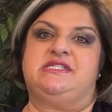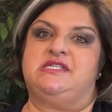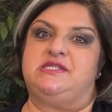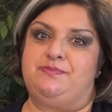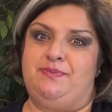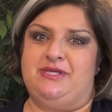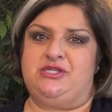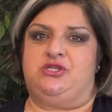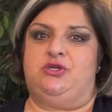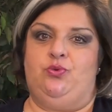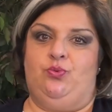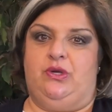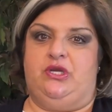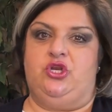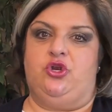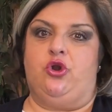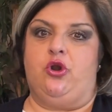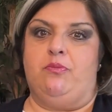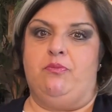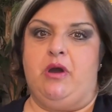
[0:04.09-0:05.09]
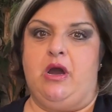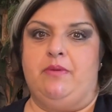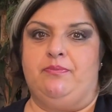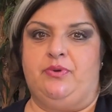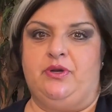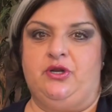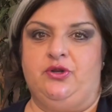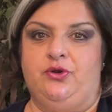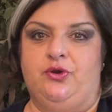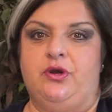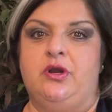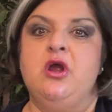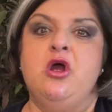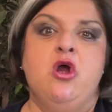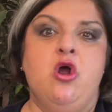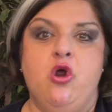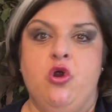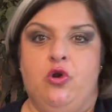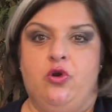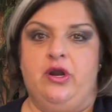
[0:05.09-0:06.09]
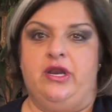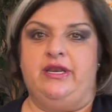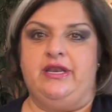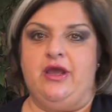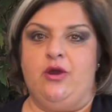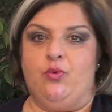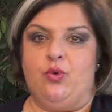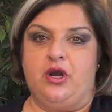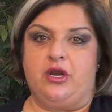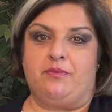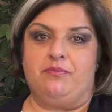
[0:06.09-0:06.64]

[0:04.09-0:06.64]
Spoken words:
especially when you're a mompreneur or a network